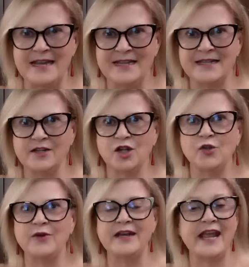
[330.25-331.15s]
is
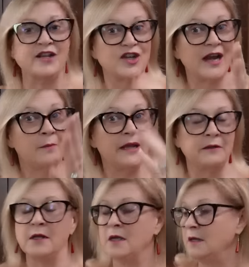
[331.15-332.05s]
included, and
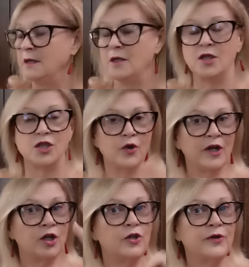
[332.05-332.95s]
gentlemen, you're
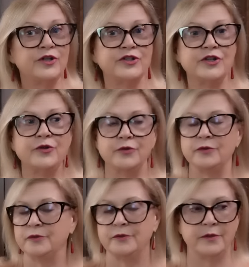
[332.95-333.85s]
included
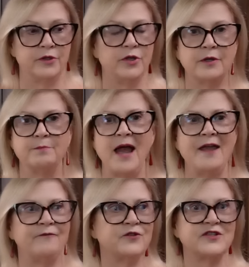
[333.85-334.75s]
too. You can buy
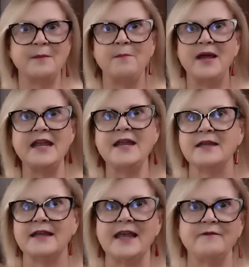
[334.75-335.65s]
it for somebody,
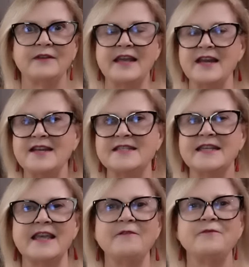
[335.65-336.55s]
get it as
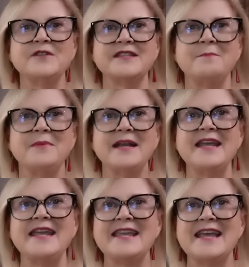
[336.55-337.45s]
a gift for
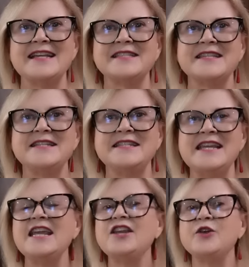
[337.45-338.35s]
somebody. Yes,
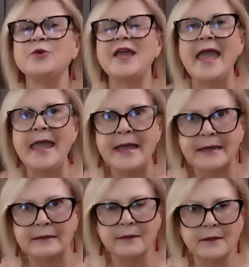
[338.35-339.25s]
indeed you
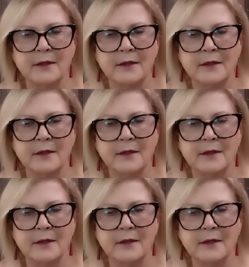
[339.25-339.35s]
can.